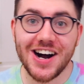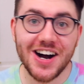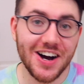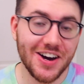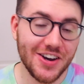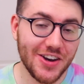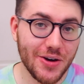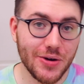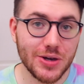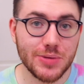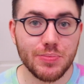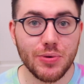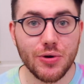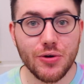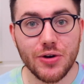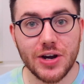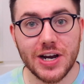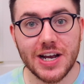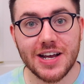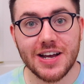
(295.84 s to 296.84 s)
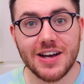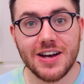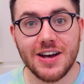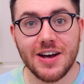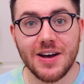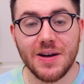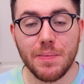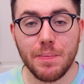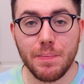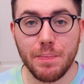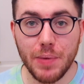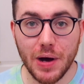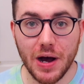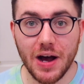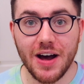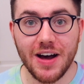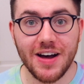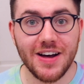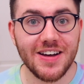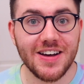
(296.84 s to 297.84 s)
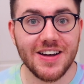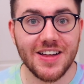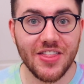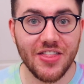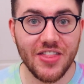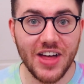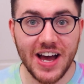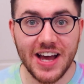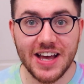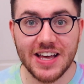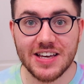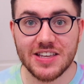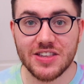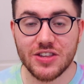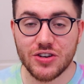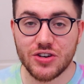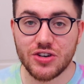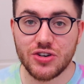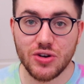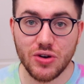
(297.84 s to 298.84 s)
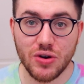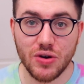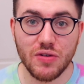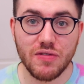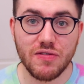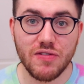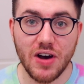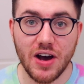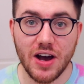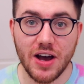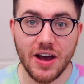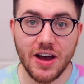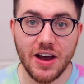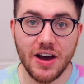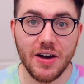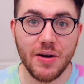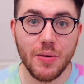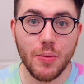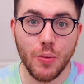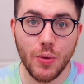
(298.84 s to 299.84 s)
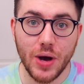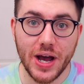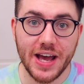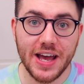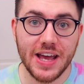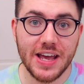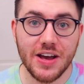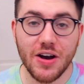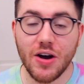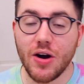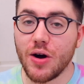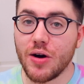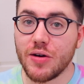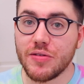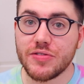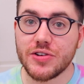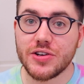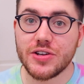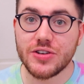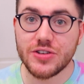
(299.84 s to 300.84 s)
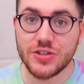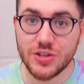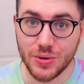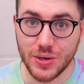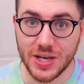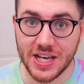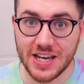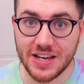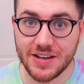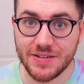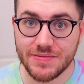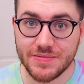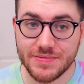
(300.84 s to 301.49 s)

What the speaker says: I know it's boring, but that is the surefire way of doing it.